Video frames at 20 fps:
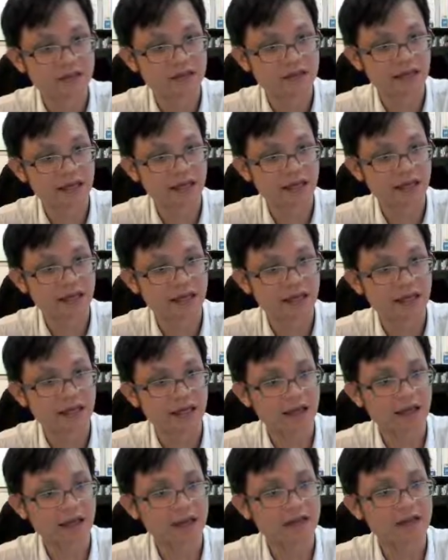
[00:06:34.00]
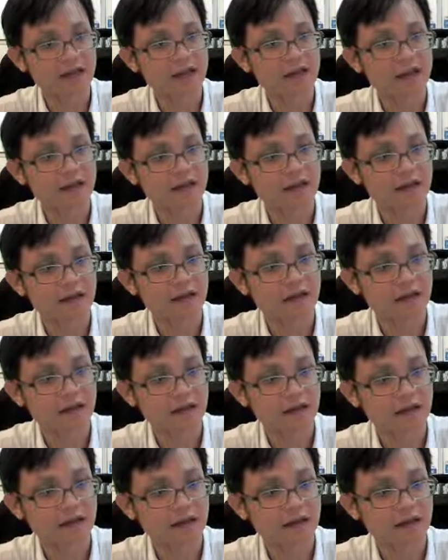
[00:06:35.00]
and
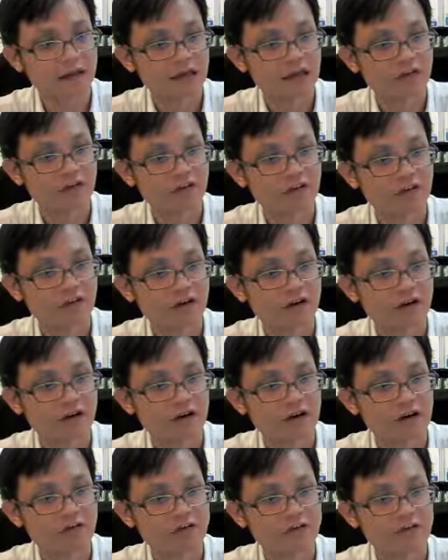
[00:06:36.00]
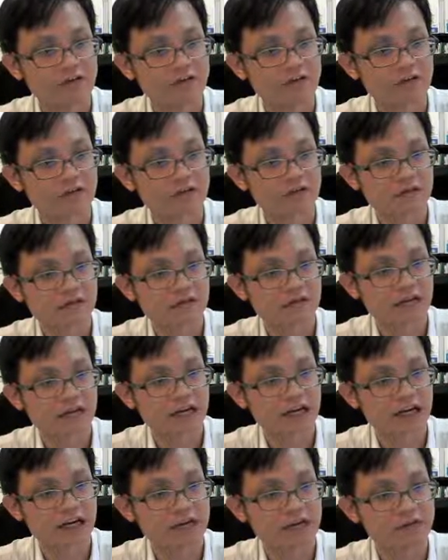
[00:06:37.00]
it will cause
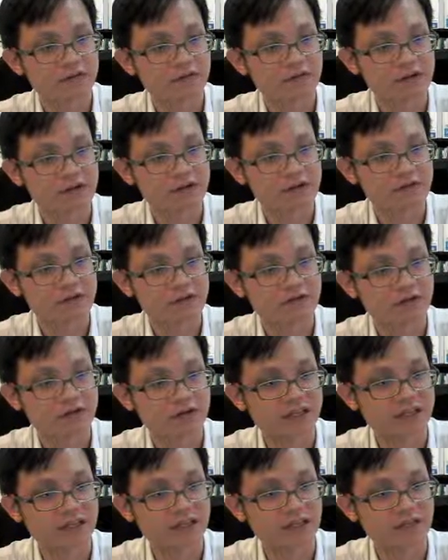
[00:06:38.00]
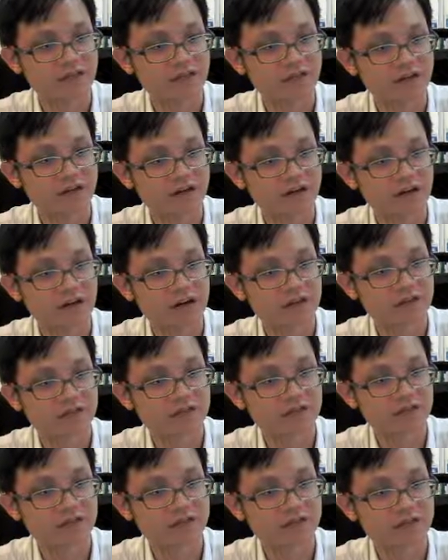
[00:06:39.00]
high blood pressure, it will cause